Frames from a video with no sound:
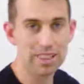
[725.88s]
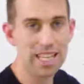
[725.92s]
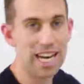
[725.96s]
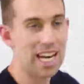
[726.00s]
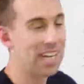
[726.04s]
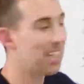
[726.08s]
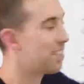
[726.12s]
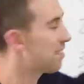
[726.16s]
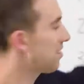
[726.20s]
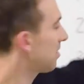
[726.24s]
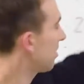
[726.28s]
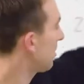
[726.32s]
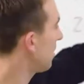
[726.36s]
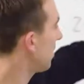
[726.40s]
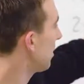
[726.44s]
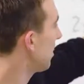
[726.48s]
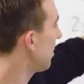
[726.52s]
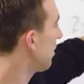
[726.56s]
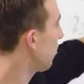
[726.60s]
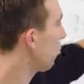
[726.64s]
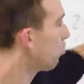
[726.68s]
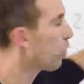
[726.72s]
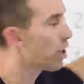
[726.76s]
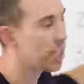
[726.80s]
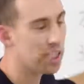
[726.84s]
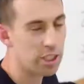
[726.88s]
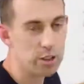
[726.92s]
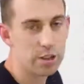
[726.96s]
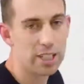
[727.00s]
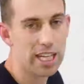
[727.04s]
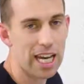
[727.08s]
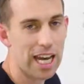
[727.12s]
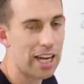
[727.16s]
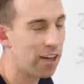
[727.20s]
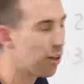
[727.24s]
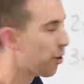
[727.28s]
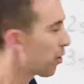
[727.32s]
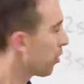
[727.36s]
but that is what you
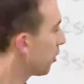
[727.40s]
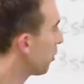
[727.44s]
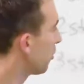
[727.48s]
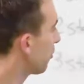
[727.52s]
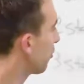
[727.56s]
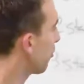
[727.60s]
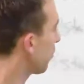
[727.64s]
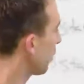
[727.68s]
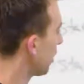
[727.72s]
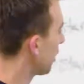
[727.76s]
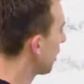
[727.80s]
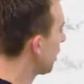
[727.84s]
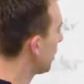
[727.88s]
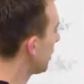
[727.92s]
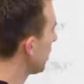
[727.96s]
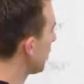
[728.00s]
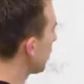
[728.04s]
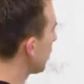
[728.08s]
can earn for an